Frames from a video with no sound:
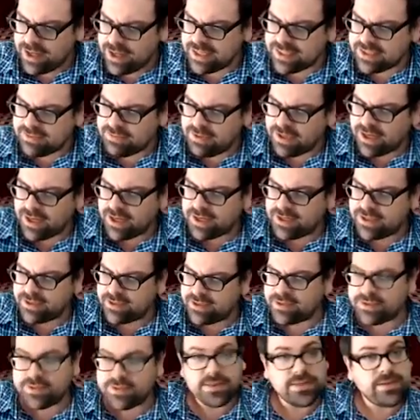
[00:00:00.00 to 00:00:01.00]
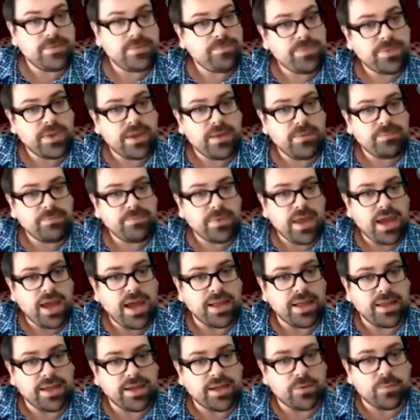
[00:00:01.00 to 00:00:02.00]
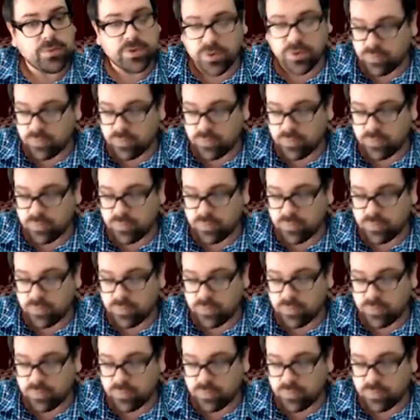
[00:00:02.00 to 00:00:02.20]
is because I like it when